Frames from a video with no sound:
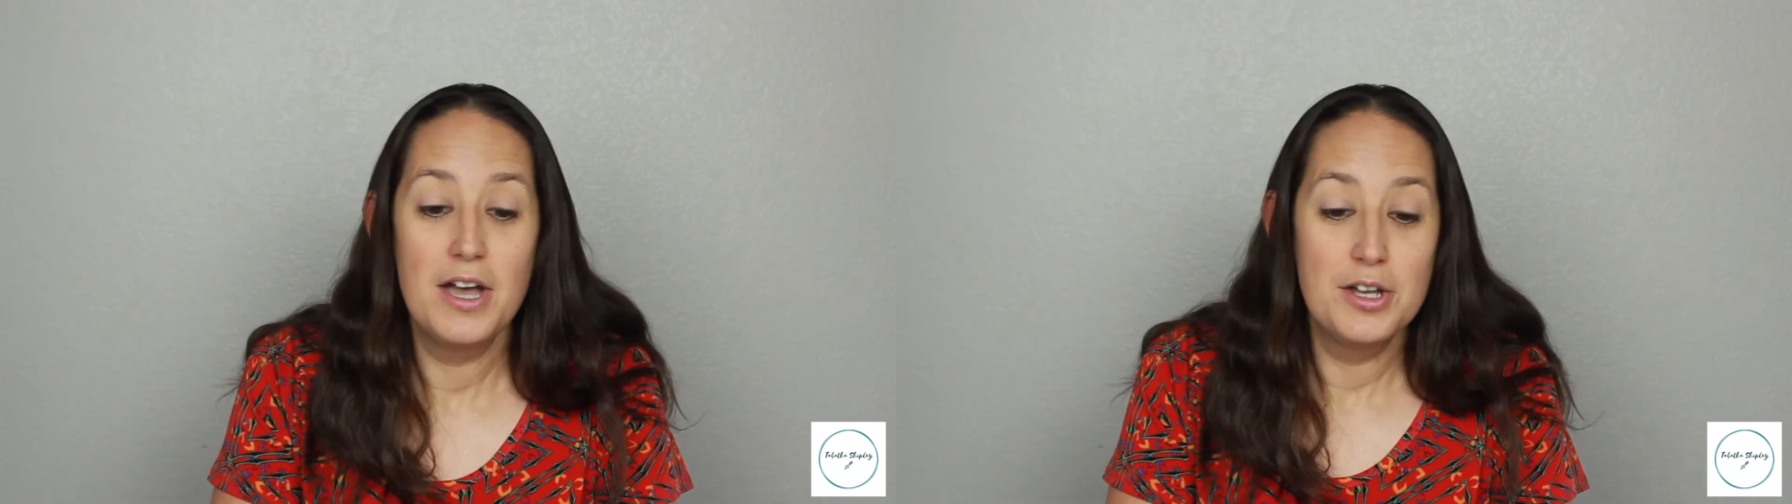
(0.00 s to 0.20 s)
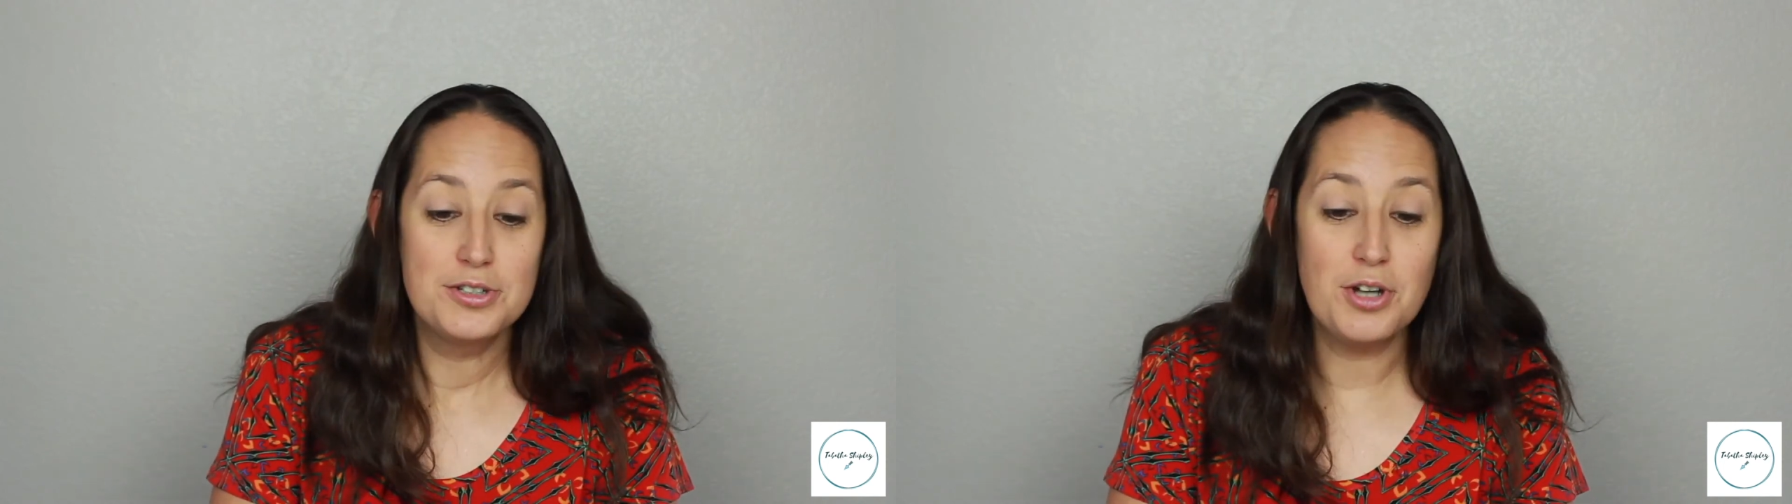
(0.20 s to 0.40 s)

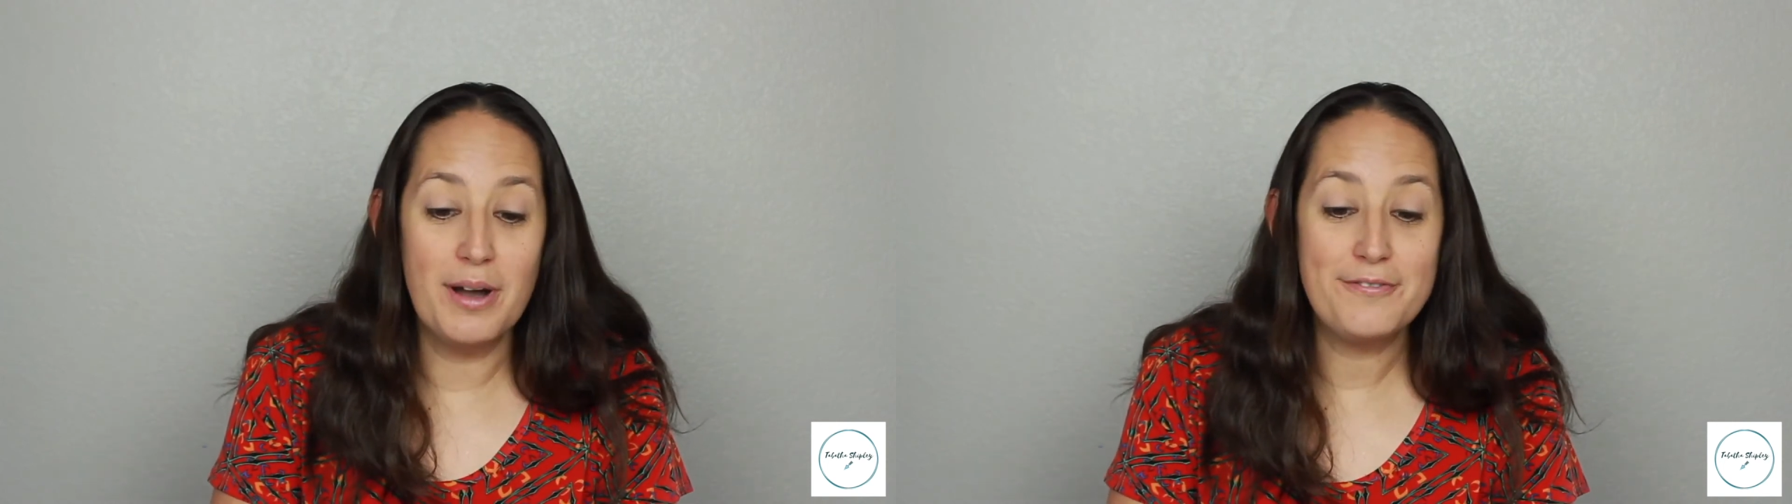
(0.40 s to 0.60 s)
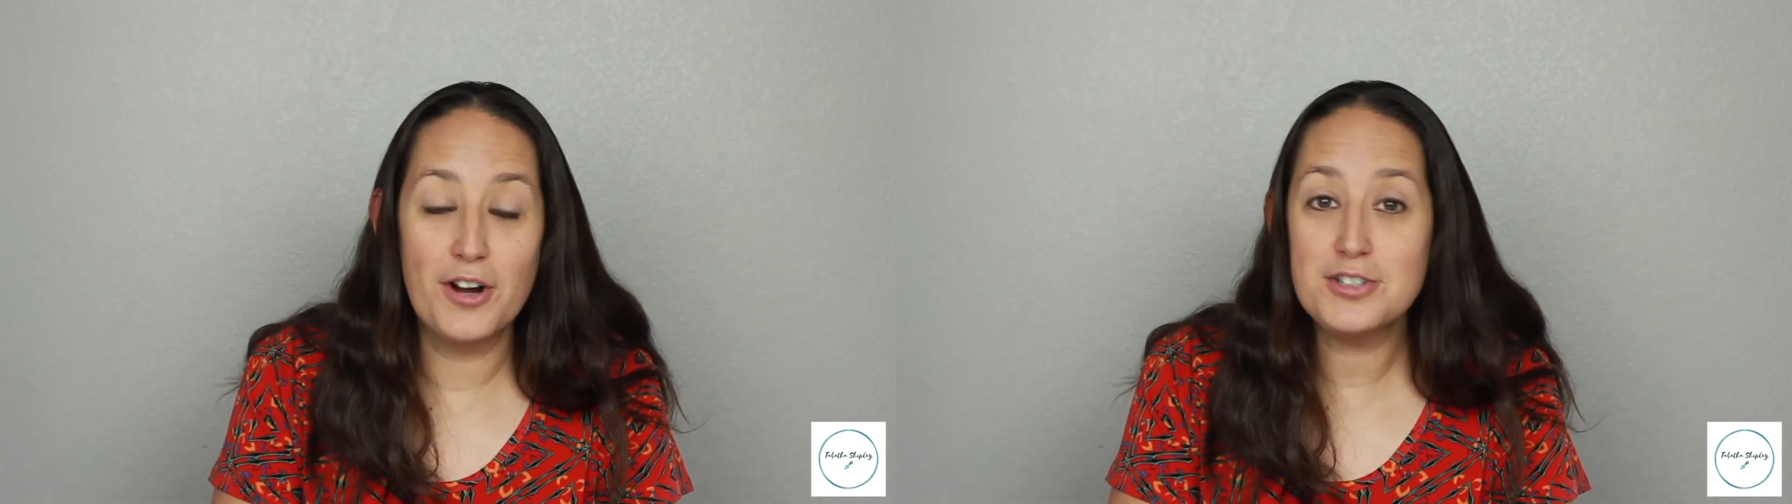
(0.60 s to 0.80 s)
So
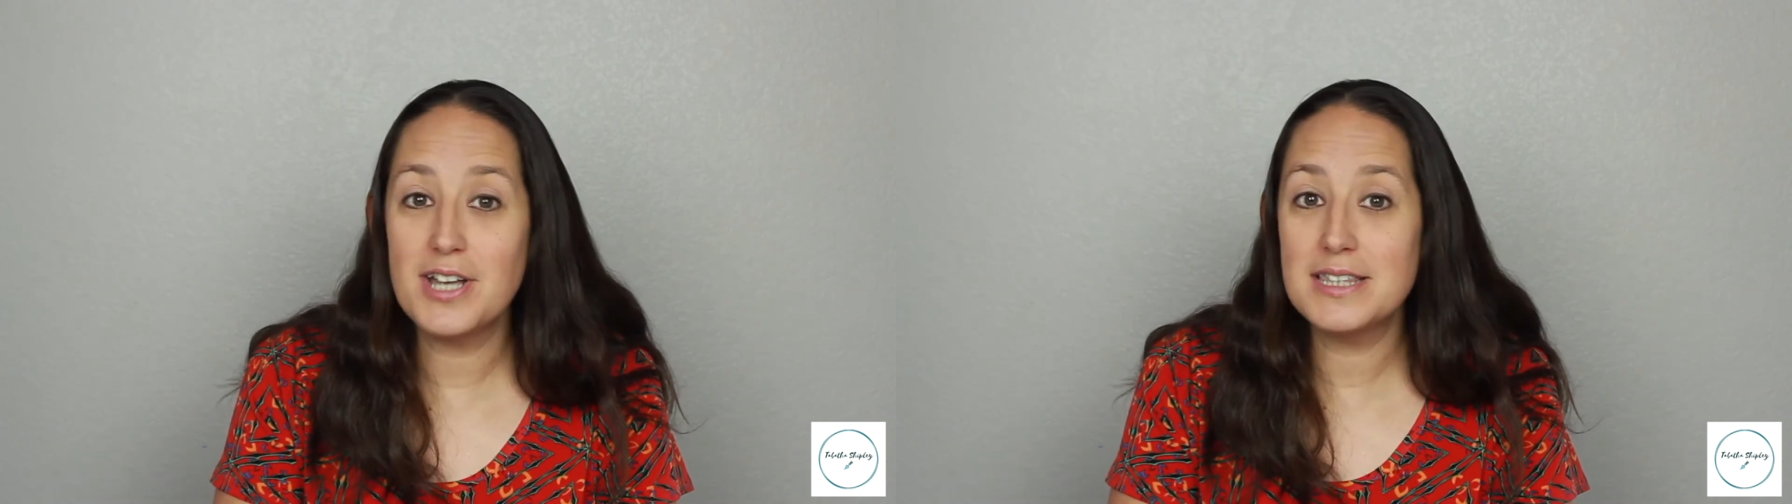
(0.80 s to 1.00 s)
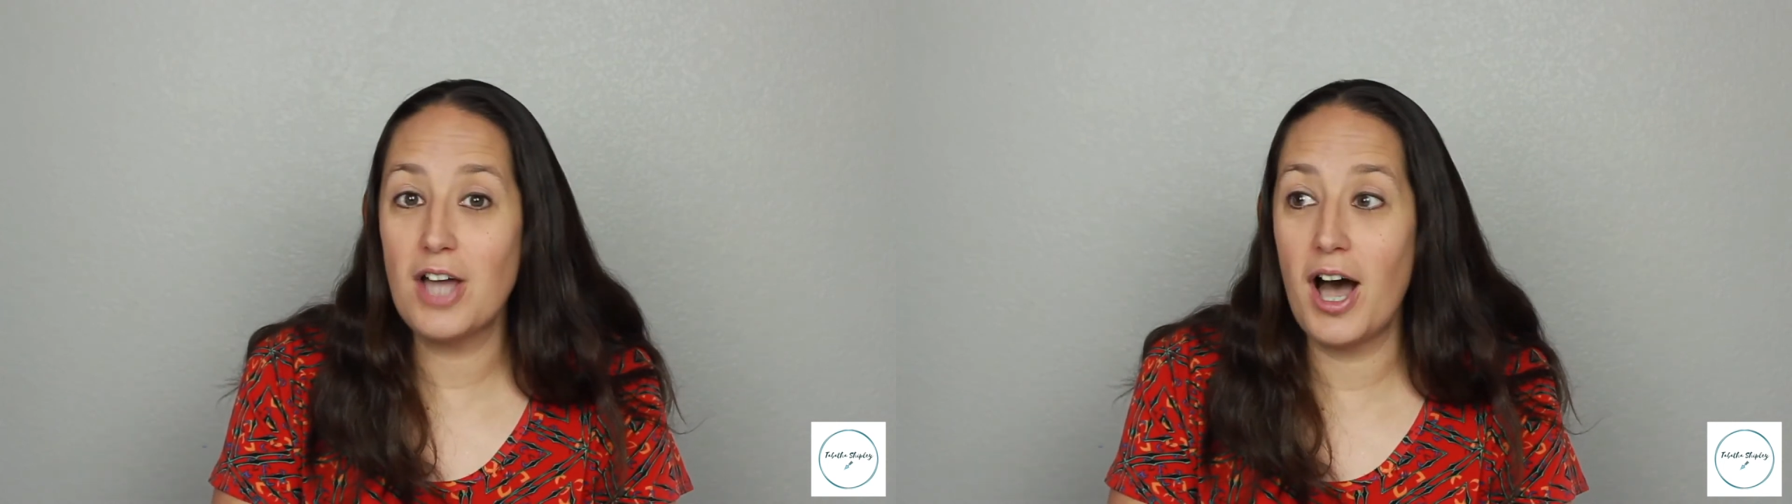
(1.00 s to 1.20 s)
at first
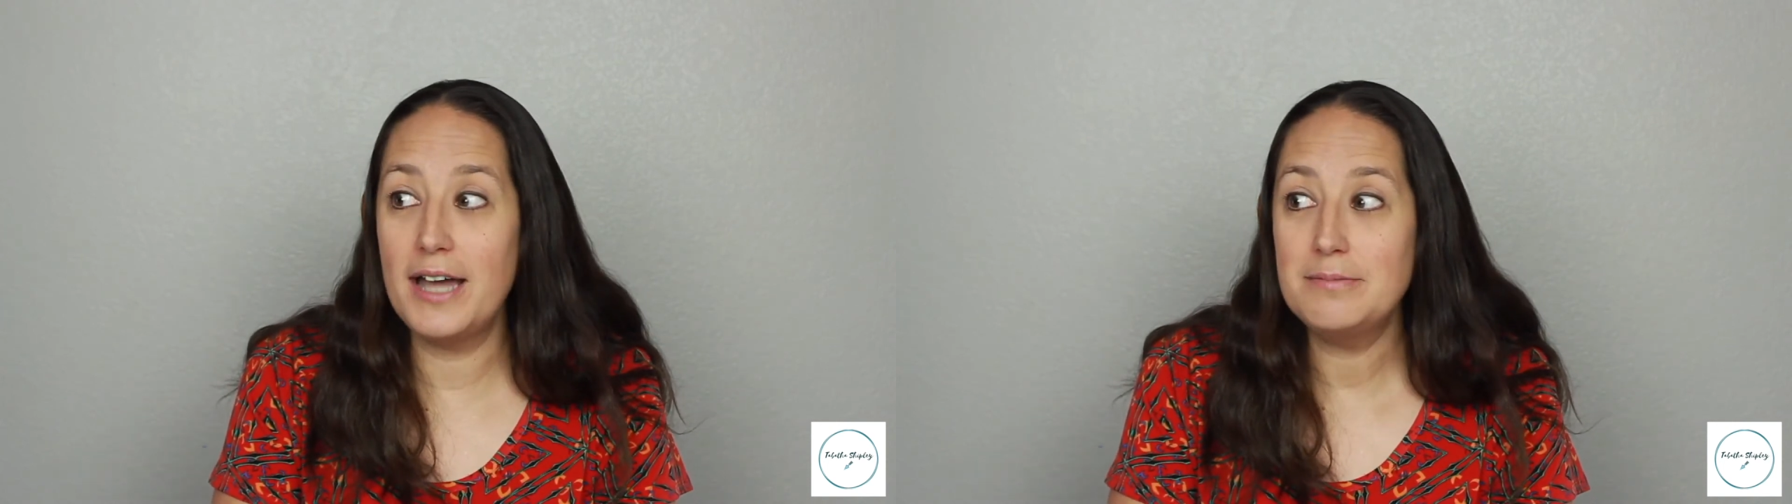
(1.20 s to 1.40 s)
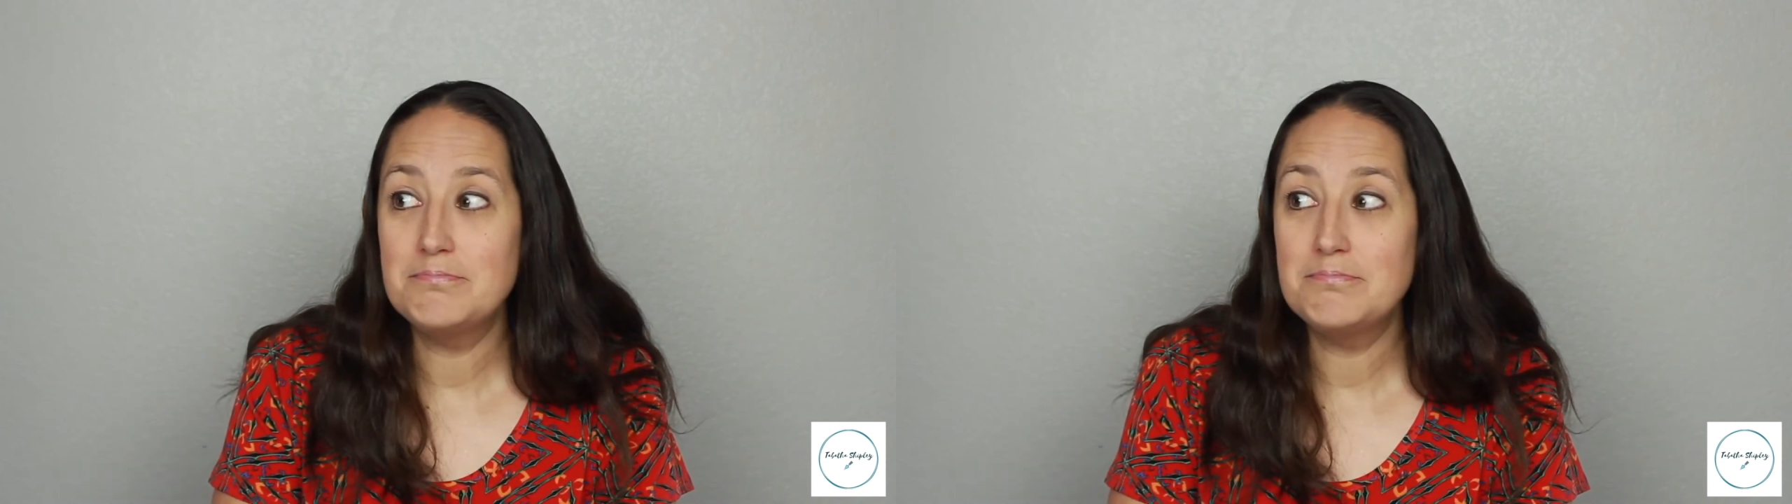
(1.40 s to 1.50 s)
I thought,